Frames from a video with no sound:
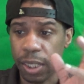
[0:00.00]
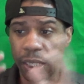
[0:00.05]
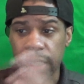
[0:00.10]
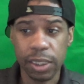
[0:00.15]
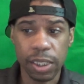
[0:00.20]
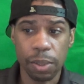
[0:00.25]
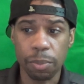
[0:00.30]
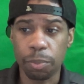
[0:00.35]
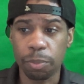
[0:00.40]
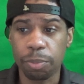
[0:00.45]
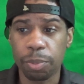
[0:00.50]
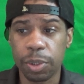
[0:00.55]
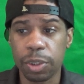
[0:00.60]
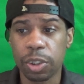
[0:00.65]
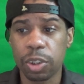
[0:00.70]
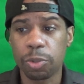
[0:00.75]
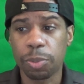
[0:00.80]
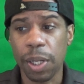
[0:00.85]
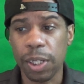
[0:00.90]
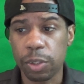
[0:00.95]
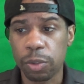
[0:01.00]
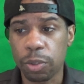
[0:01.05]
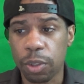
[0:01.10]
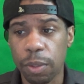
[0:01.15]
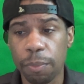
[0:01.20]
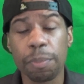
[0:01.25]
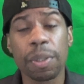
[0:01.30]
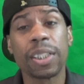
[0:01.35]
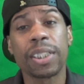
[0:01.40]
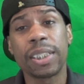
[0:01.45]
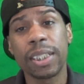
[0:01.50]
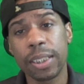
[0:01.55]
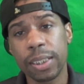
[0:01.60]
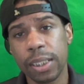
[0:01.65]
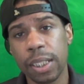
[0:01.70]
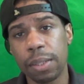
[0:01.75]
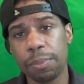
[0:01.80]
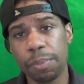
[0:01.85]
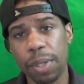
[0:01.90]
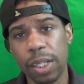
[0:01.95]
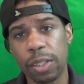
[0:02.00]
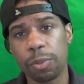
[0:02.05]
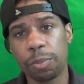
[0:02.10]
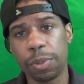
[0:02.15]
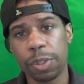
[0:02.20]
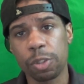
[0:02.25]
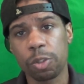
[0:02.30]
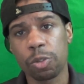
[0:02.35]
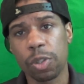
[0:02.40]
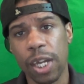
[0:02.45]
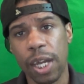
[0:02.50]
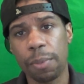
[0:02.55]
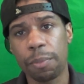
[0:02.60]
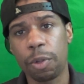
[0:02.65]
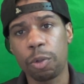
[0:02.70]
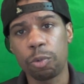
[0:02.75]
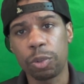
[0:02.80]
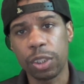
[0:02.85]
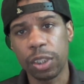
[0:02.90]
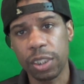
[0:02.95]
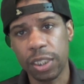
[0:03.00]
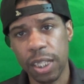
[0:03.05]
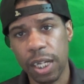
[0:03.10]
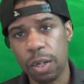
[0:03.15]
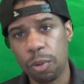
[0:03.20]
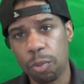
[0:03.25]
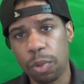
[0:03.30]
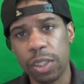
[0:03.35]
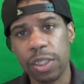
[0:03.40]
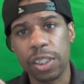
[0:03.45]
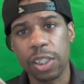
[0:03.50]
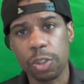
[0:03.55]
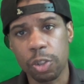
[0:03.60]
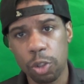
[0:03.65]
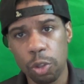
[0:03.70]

like I said, I'm going to put the specs on there. But 16 megapixel camera with the second one is a